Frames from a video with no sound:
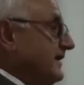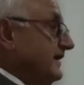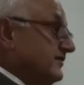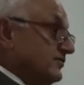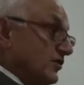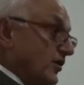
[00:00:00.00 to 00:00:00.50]

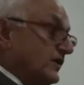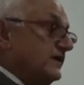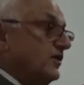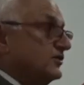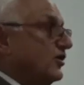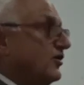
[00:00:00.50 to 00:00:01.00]
It is a
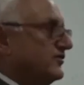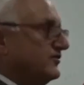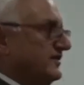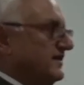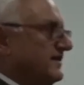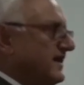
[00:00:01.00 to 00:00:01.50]
royal
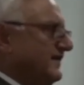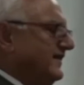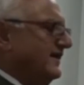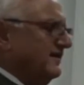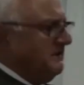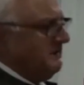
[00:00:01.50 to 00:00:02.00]
autocracy. And
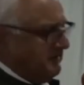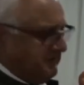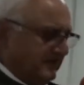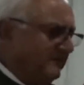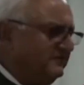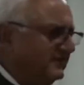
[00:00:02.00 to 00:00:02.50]
there are
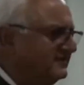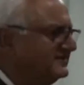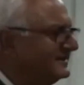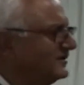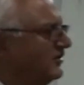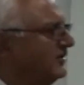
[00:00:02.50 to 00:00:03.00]
some
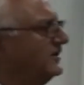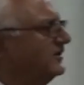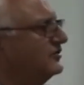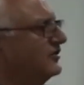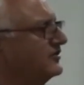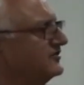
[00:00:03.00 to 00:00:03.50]
things that the royal
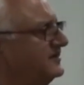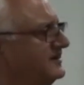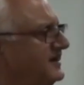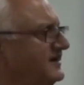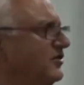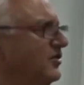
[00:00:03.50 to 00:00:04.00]
autocracy
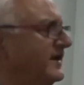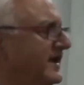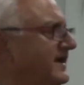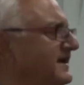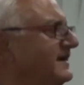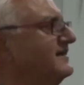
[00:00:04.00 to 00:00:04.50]
did,
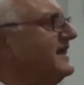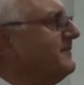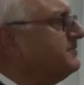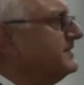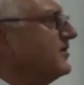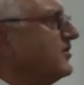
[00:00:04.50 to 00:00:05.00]
okay? It
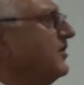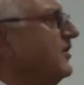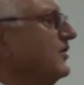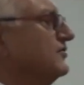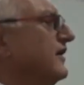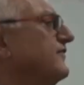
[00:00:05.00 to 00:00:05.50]
kept the
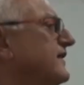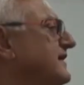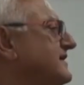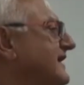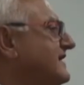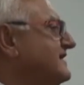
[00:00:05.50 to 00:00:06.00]

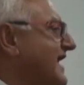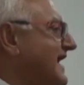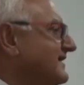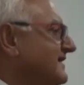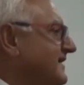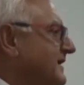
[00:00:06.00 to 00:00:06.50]
sovereignty
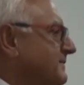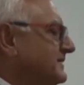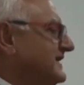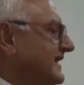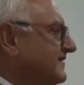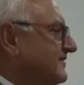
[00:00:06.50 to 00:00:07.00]
intact.
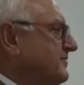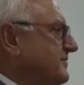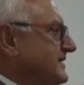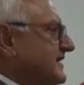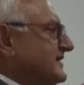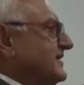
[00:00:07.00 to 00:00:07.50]
But that doesn't
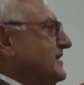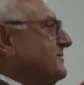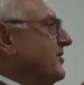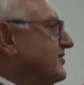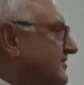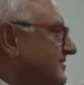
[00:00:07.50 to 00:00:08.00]
mean that the
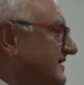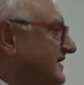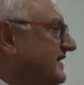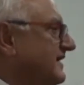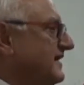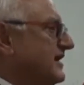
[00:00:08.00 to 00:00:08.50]

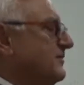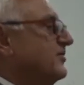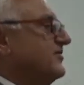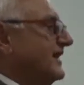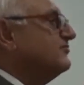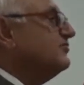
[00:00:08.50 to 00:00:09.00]
democracy,
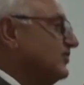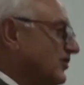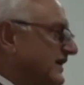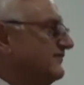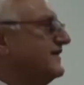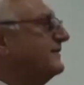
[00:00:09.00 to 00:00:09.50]
Democrats would
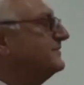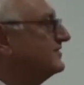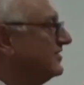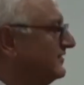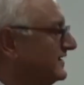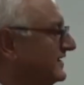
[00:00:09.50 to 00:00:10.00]
not have kept
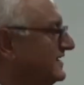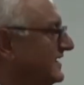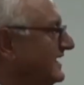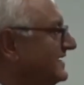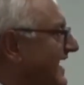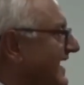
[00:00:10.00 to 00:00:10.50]
the
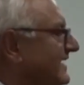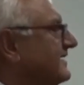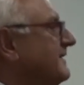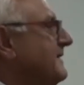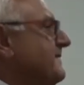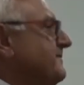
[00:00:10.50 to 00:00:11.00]
sovereignty
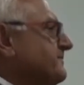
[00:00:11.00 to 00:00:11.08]
intact.